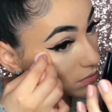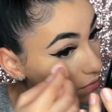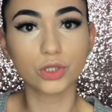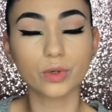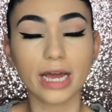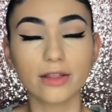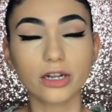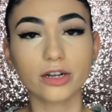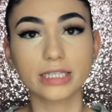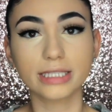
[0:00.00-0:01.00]
So now
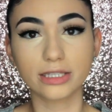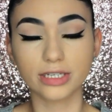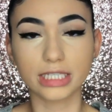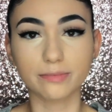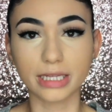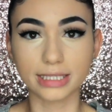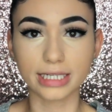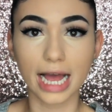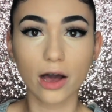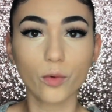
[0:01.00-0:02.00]
that our concealer is
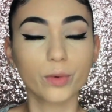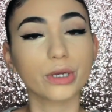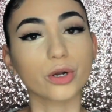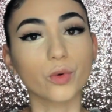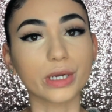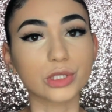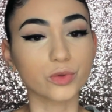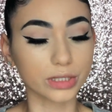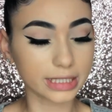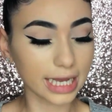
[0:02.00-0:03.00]
blended out, we are going
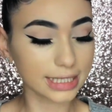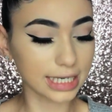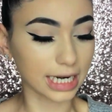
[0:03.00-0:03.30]
to set,